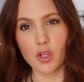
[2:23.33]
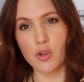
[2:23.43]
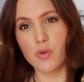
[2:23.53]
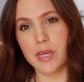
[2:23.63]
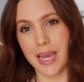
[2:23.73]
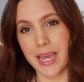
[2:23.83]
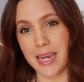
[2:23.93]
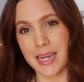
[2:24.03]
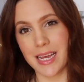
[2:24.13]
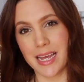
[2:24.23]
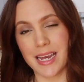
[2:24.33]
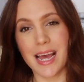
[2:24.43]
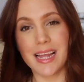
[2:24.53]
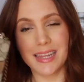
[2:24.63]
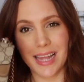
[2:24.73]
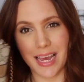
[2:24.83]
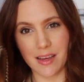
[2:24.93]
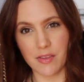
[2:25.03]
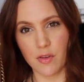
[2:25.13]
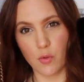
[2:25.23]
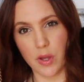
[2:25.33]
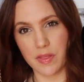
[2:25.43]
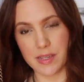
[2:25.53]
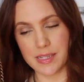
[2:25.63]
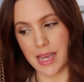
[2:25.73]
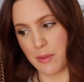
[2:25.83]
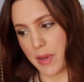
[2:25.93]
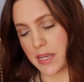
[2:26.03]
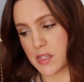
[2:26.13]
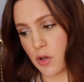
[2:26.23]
you gain in length with this handbag.